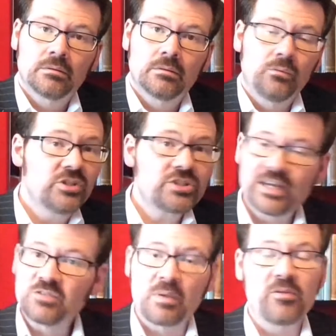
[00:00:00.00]
In which
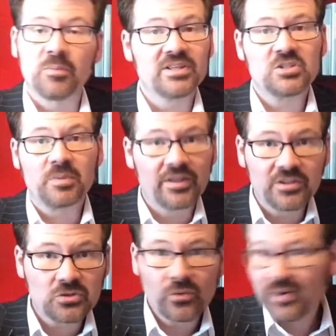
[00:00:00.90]
case, maybe the place to begin the
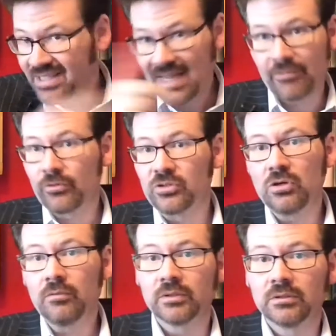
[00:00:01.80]
story is after it's
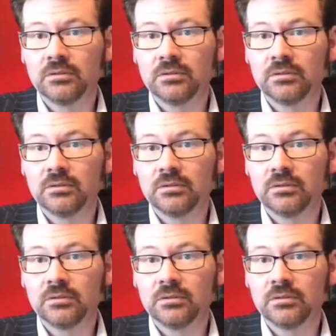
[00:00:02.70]
over.